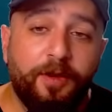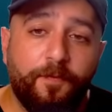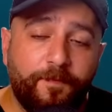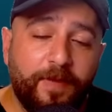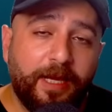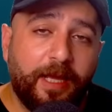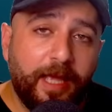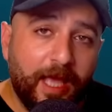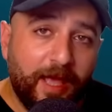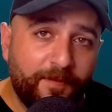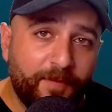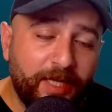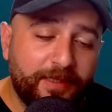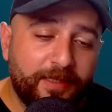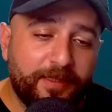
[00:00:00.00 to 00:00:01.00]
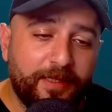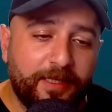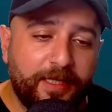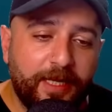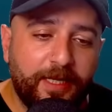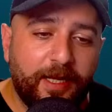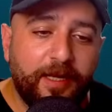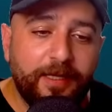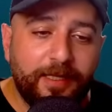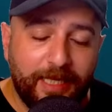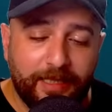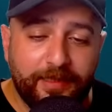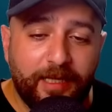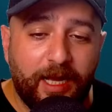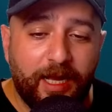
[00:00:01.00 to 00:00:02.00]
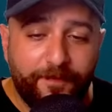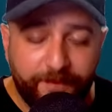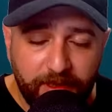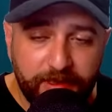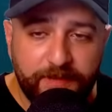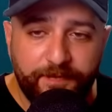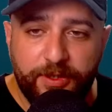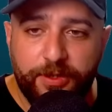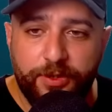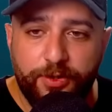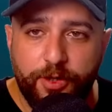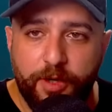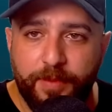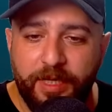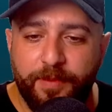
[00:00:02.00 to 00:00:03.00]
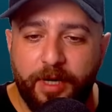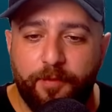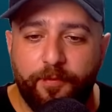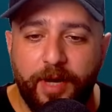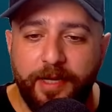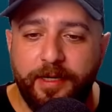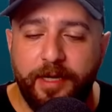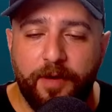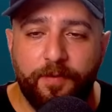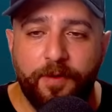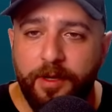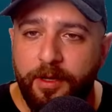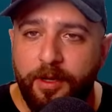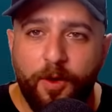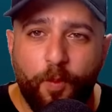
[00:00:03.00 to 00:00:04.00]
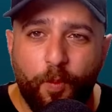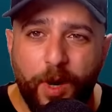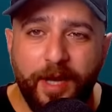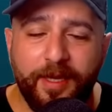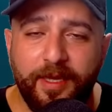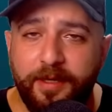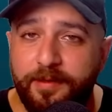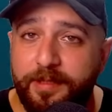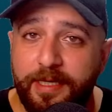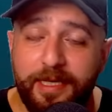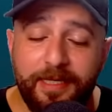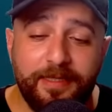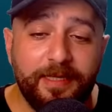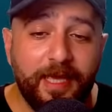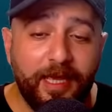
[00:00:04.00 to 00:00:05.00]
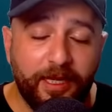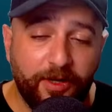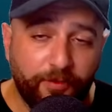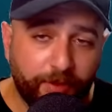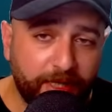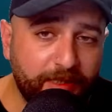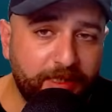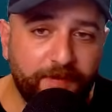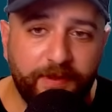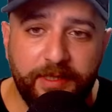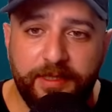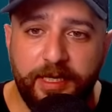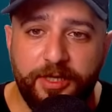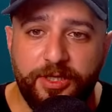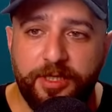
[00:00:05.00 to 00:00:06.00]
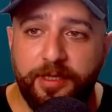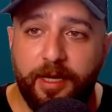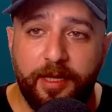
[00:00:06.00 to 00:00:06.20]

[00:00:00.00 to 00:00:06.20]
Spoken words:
When I have my Takeda, yes, I will switch to Germany, but right now, Vikings is a great civilization.